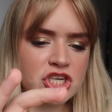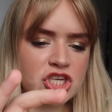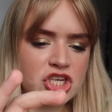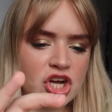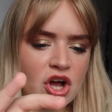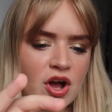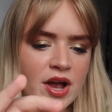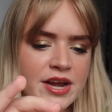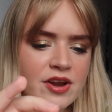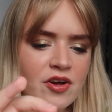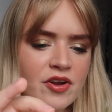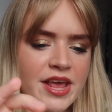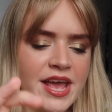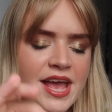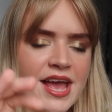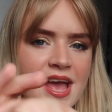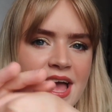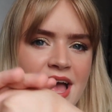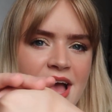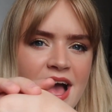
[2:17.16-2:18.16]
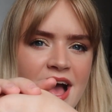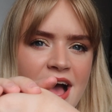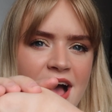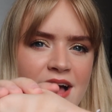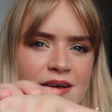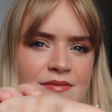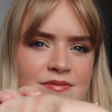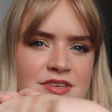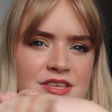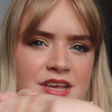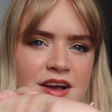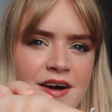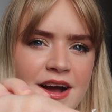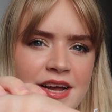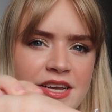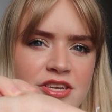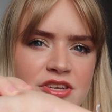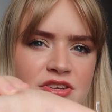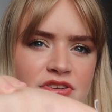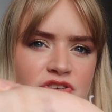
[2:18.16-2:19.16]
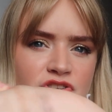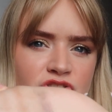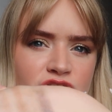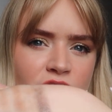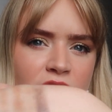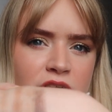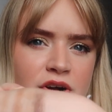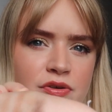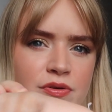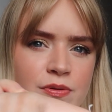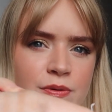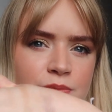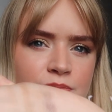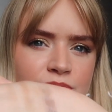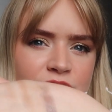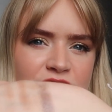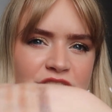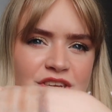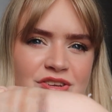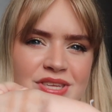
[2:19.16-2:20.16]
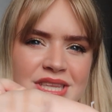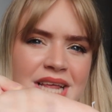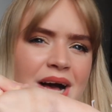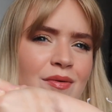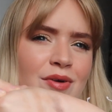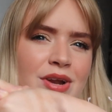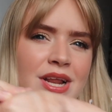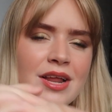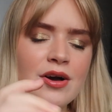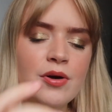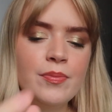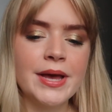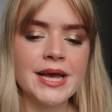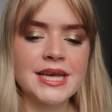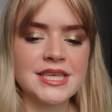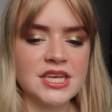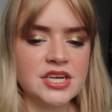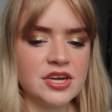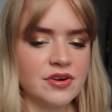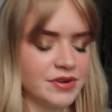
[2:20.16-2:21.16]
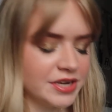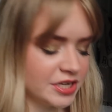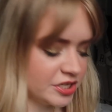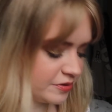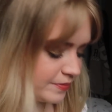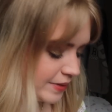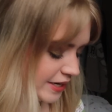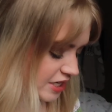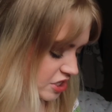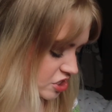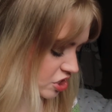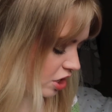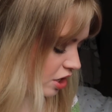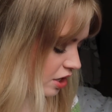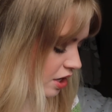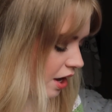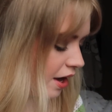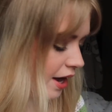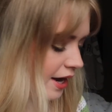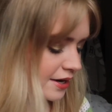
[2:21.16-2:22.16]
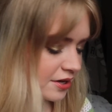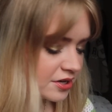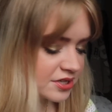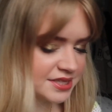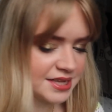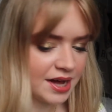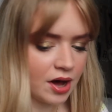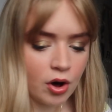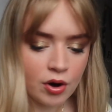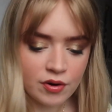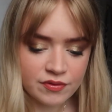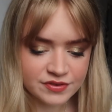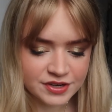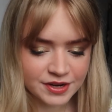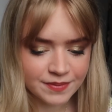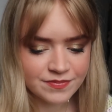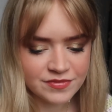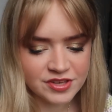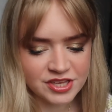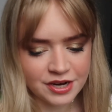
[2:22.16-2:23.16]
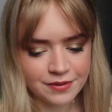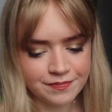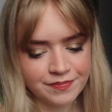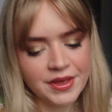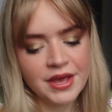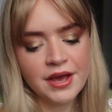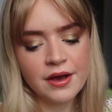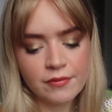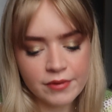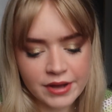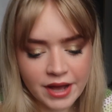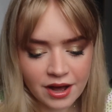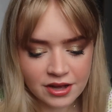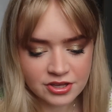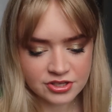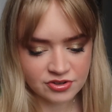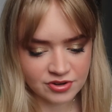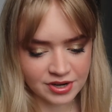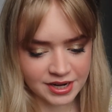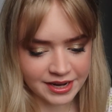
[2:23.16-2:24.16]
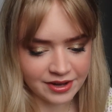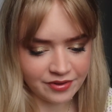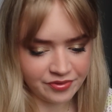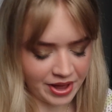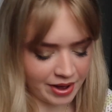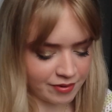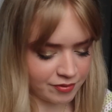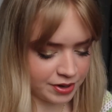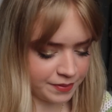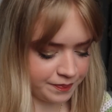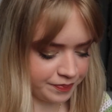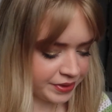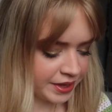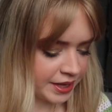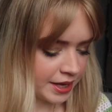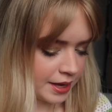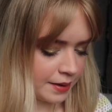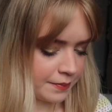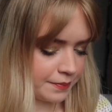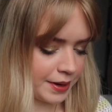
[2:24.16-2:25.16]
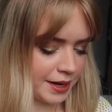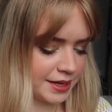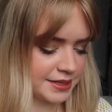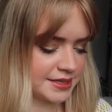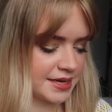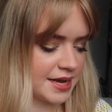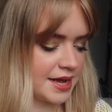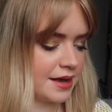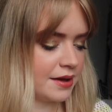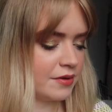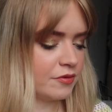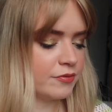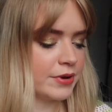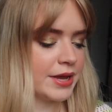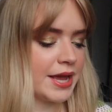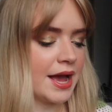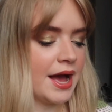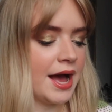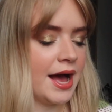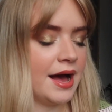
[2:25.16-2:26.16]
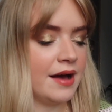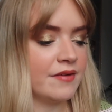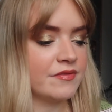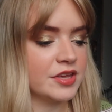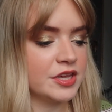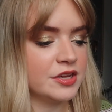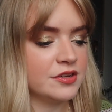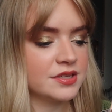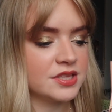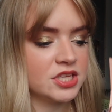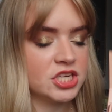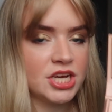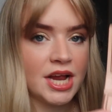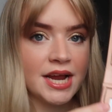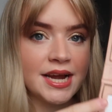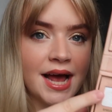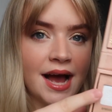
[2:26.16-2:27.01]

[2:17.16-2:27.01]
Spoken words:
shine on it, so I do struggle to use that one a little bit because I don't really do many dark eye looks that often, so we are struggling on that one. But we have used the shade